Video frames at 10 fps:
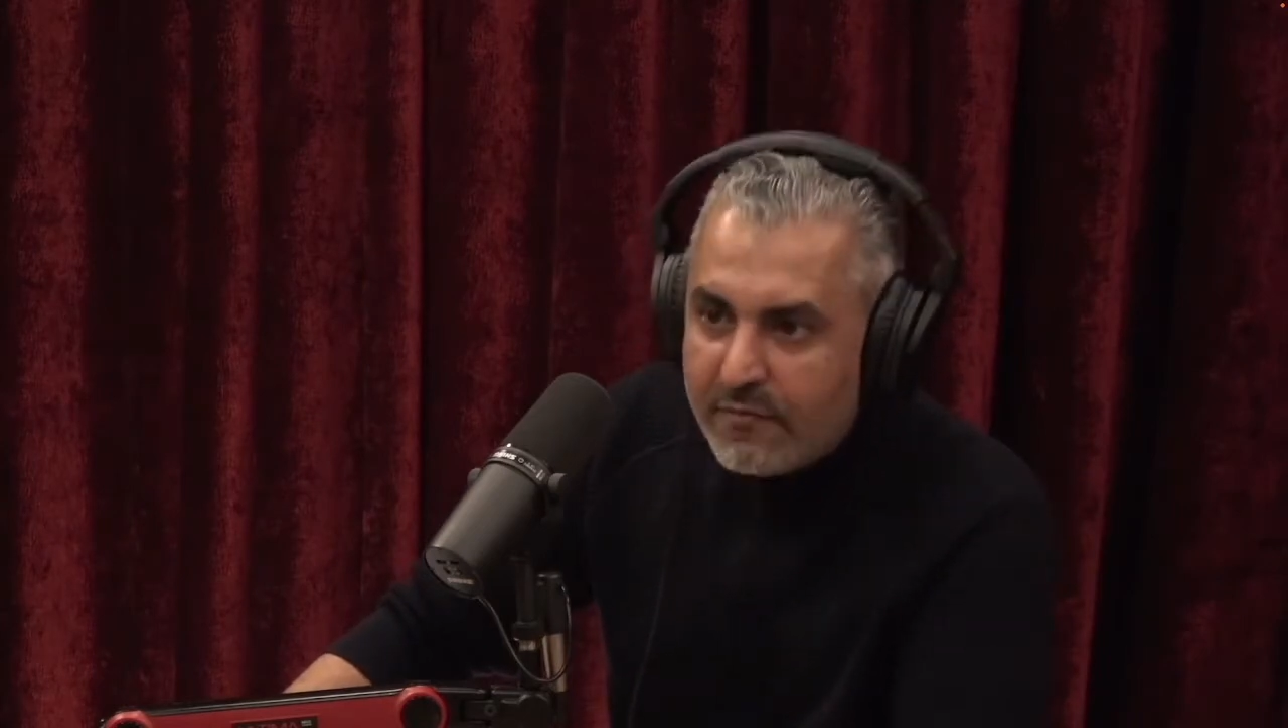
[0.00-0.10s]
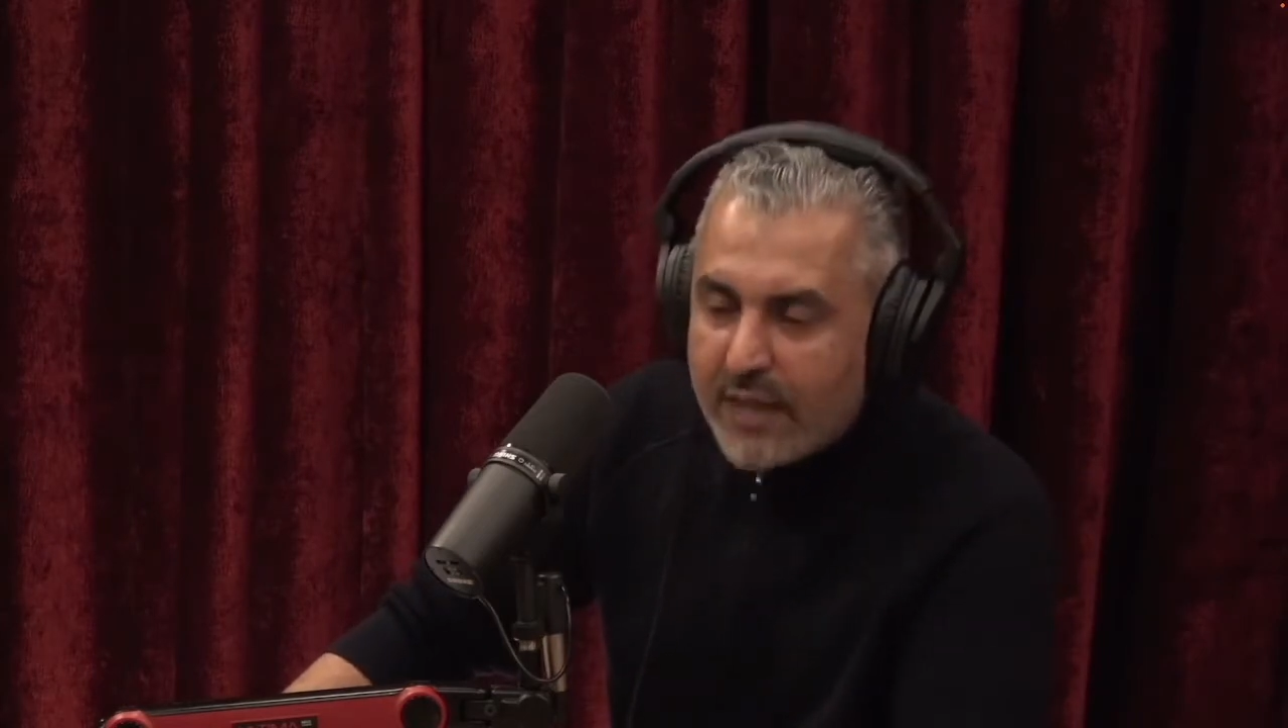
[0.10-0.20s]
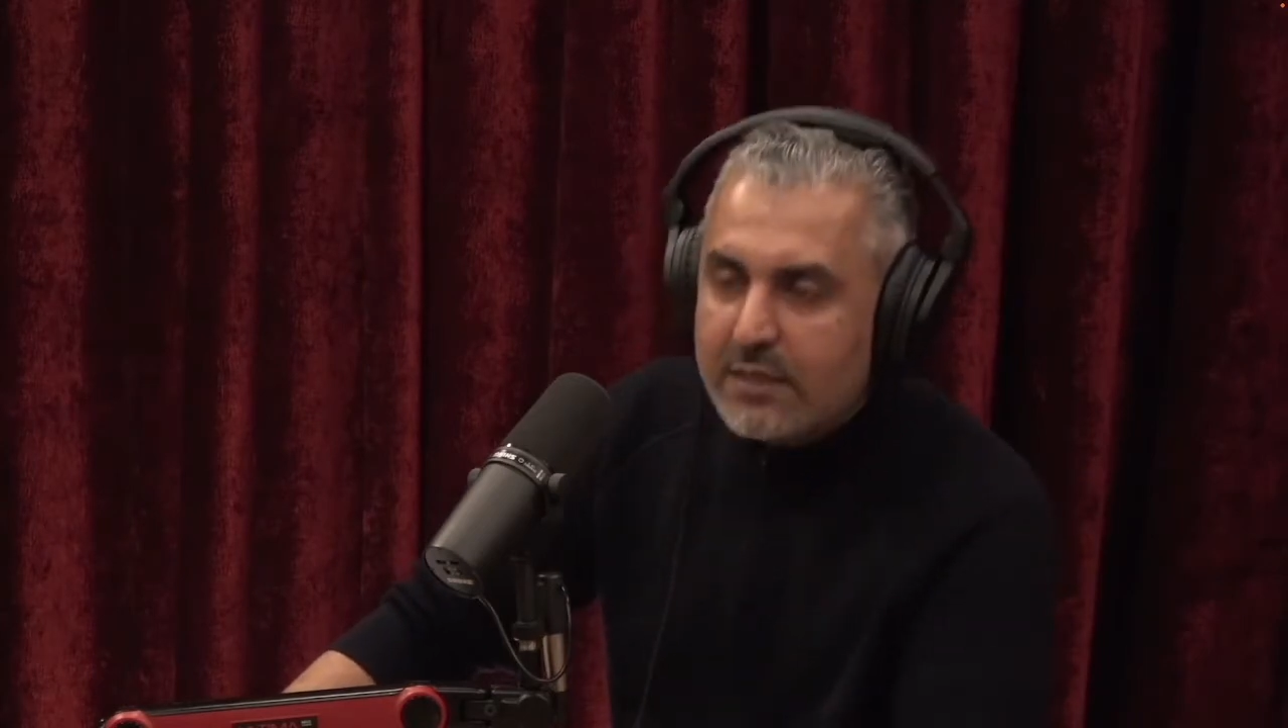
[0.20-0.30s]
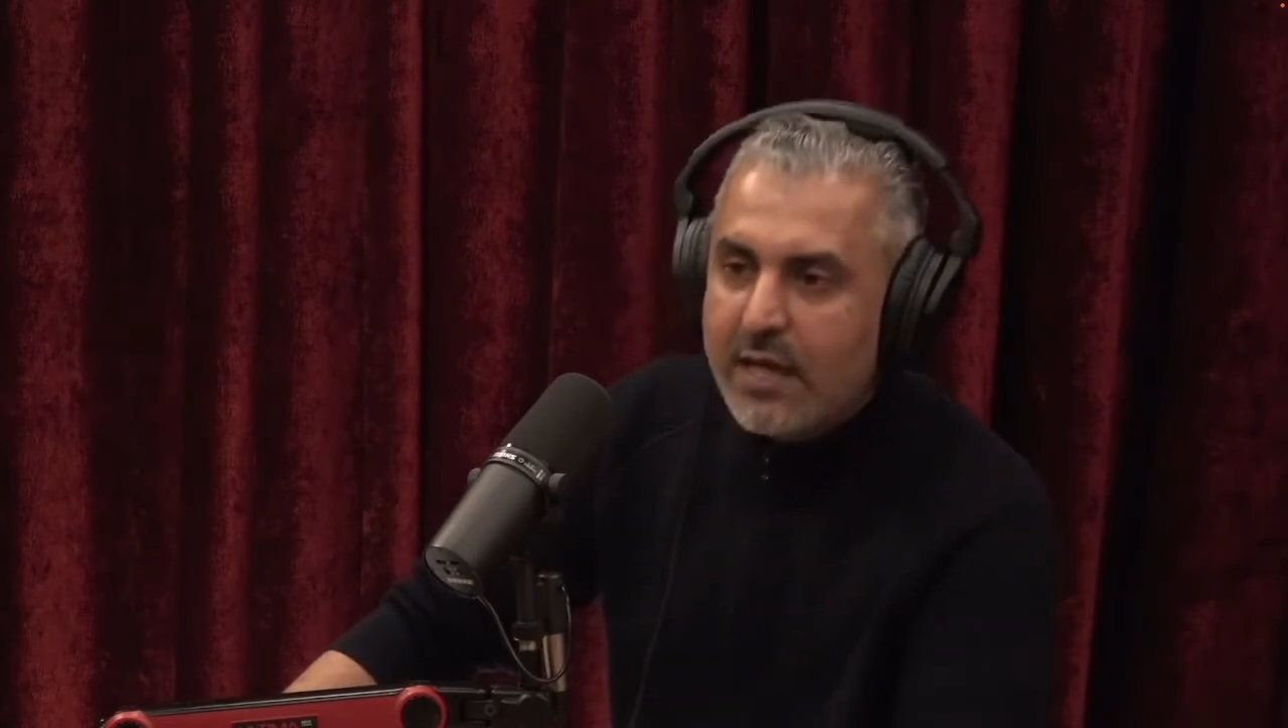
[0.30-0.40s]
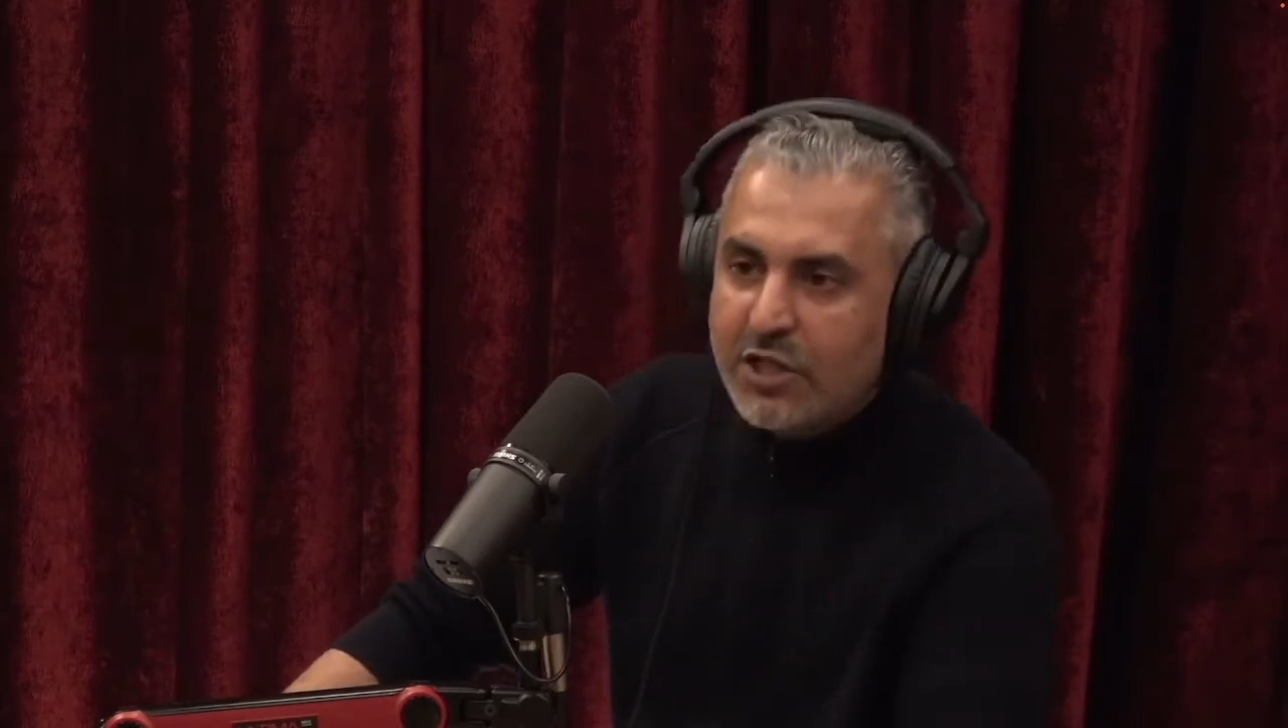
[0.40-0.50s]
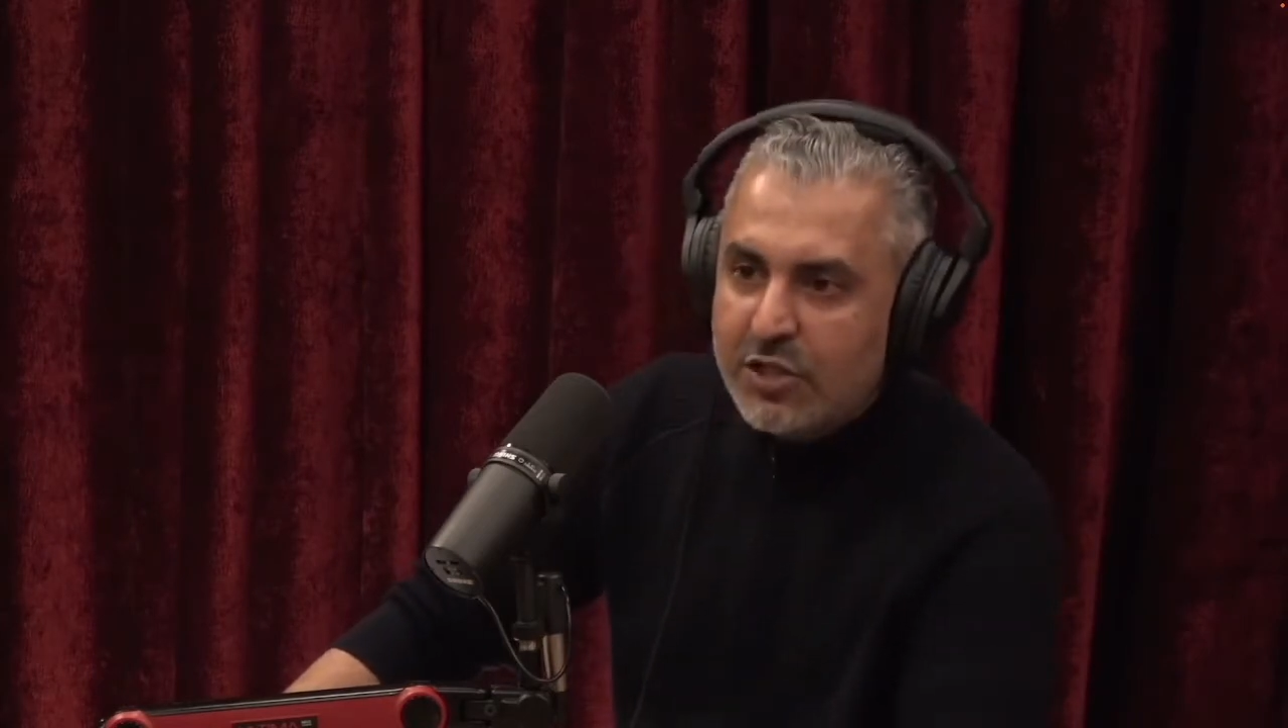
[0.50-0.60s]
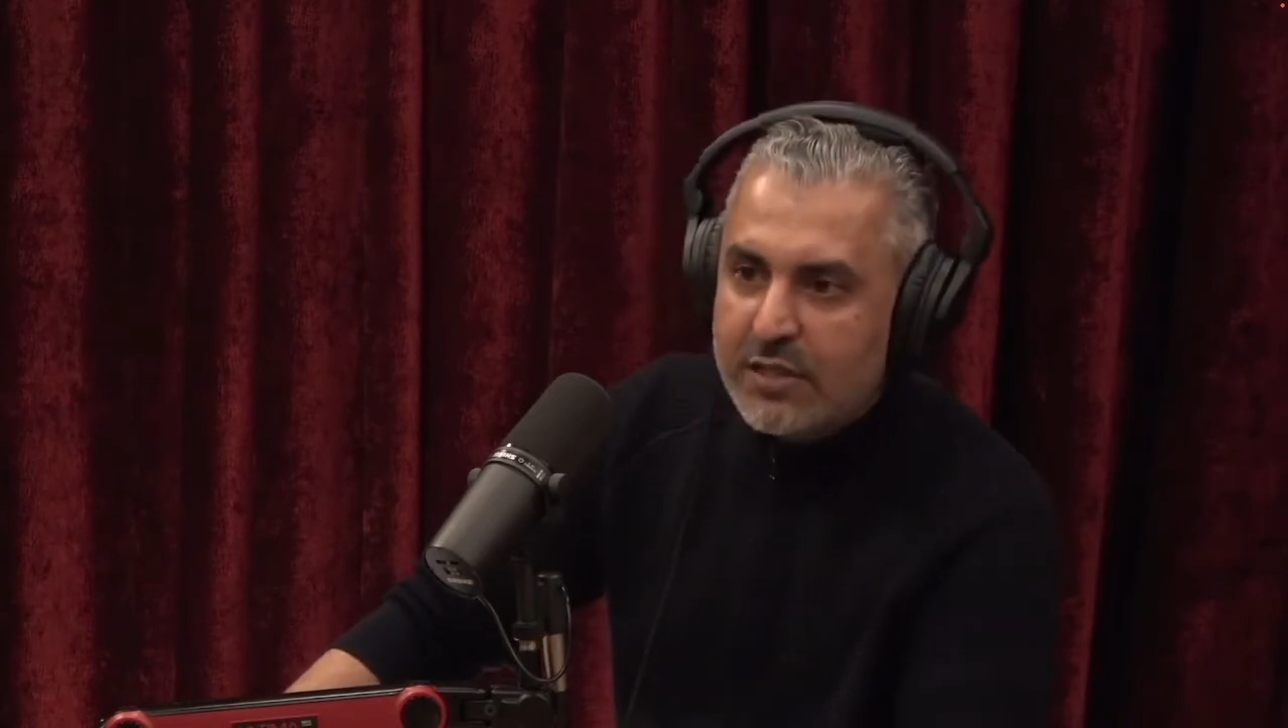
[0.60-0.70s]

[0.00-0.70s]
vaccination